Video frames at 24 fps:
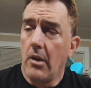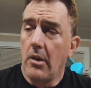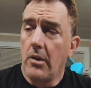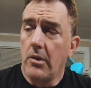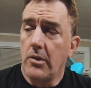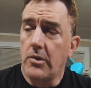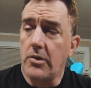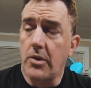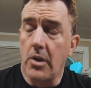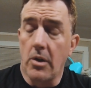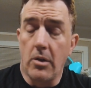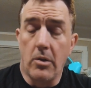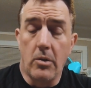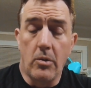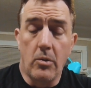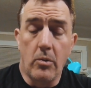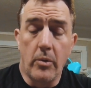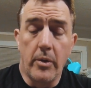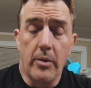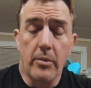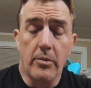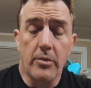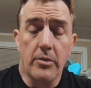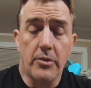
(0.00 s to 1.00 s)
So
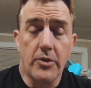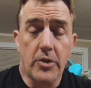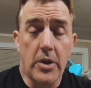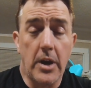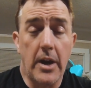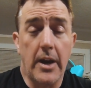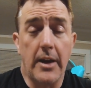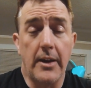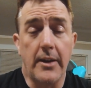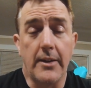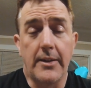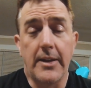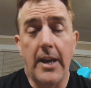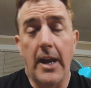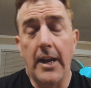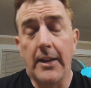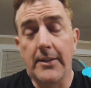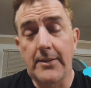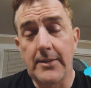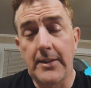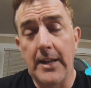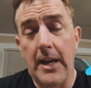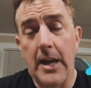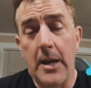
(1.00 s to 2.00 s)
we were trying to take
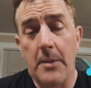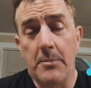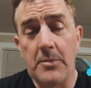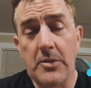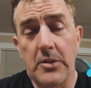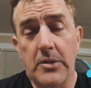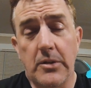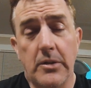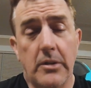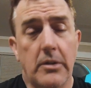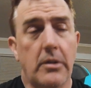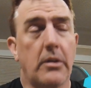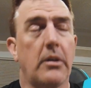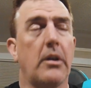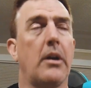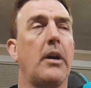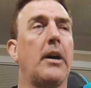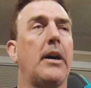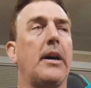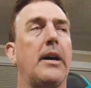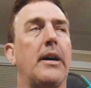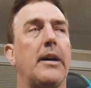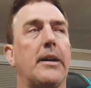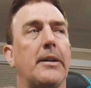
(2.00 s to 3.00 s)
steps
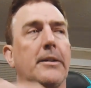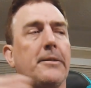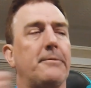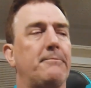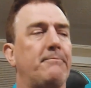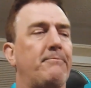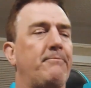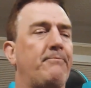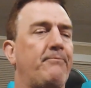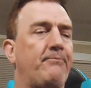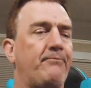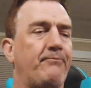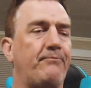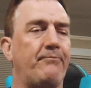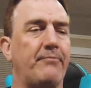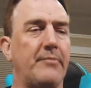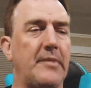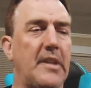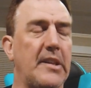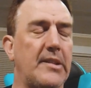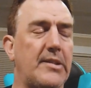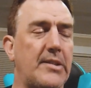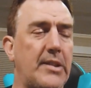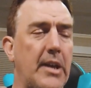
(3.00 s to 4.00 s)

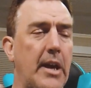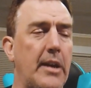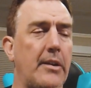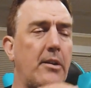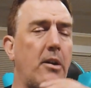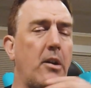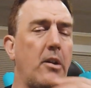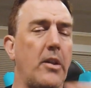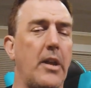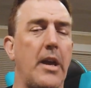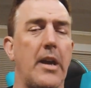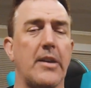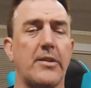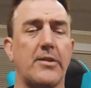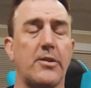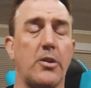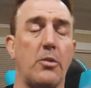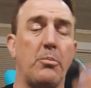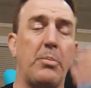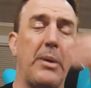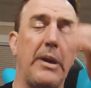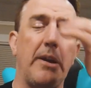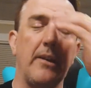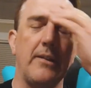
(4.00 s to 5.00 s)
to set all the
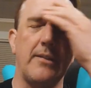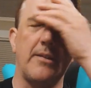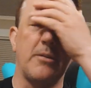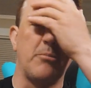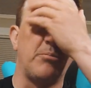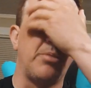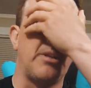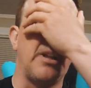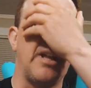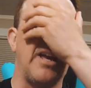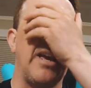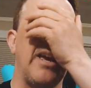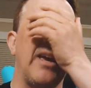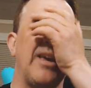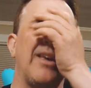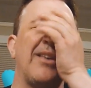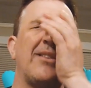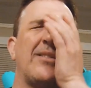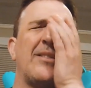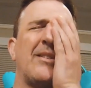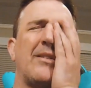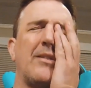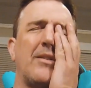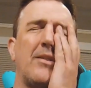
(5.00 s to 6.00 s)
SOPs in
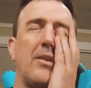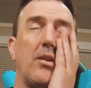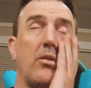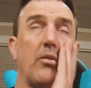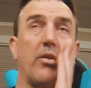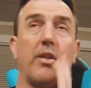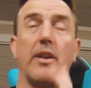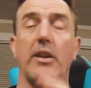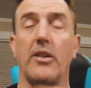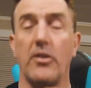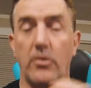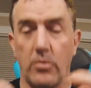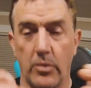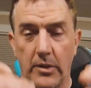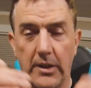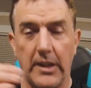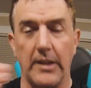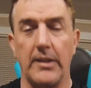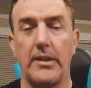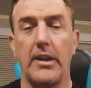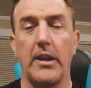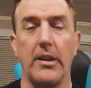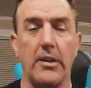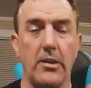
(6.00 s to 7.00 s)
place so things would
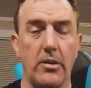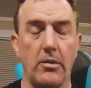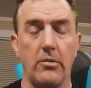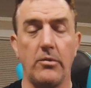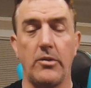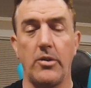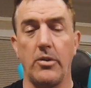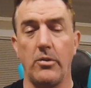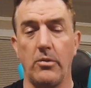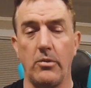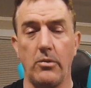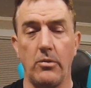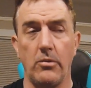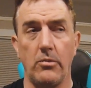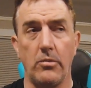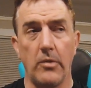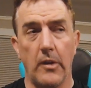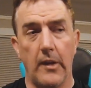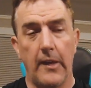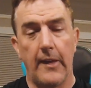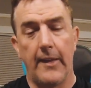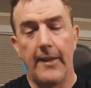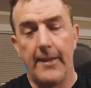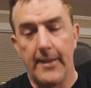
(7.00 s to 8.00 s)
continue to
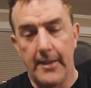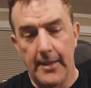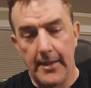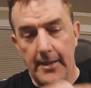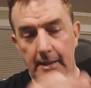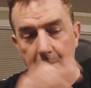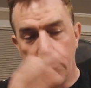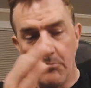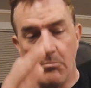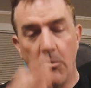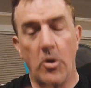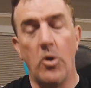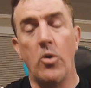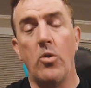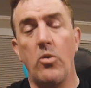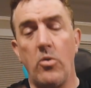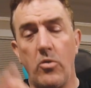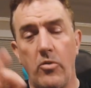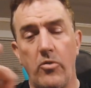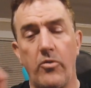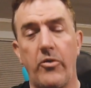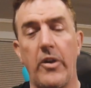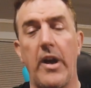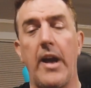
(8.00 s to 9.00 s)

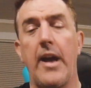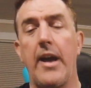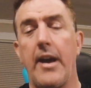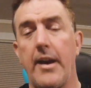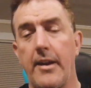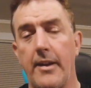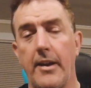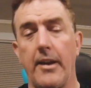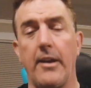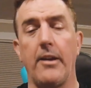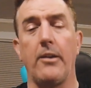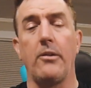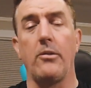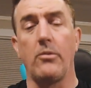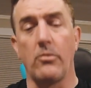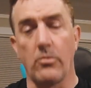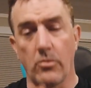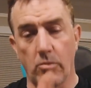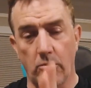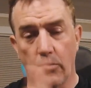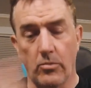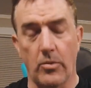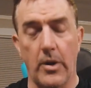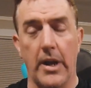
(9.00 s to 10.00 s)
move at a
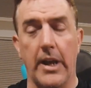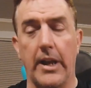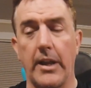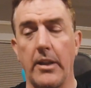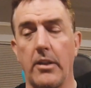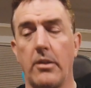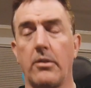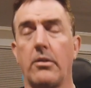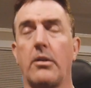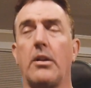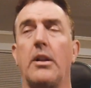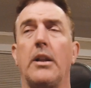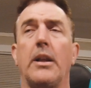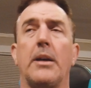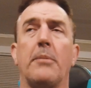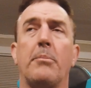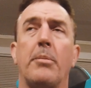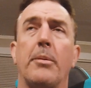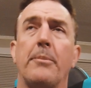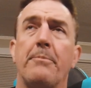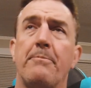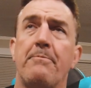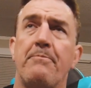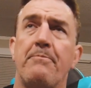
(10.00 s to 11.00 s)
regular clip.